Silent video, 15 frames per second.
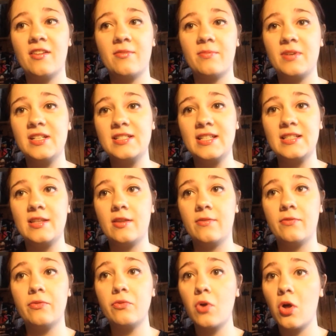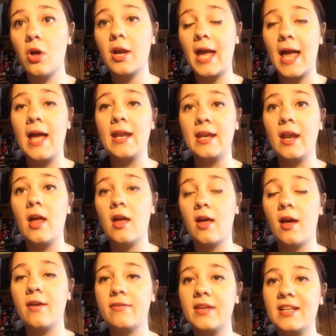love Princess and the Frog, and
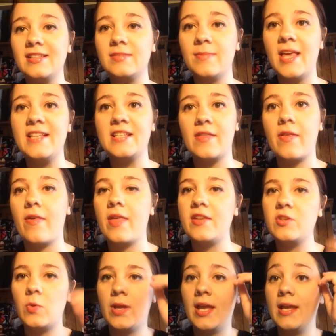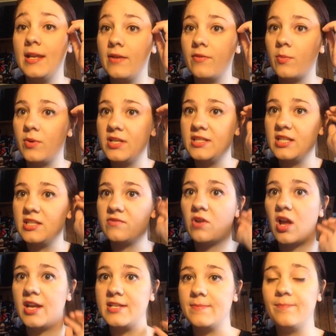I think it's amazing that they're doing another princess
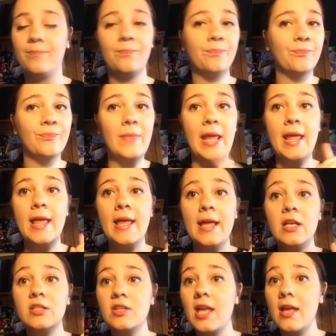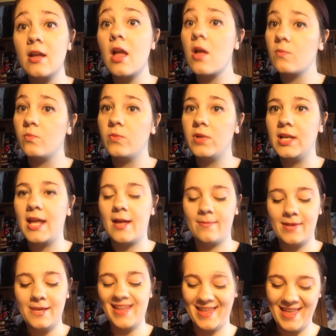ride. So yeah, I'm really
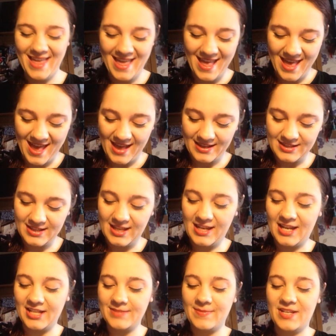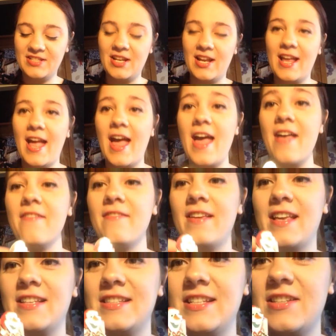happy. And the next badge I have
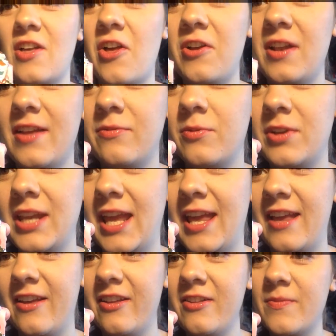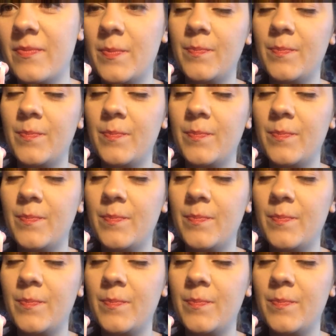is this I Love one here.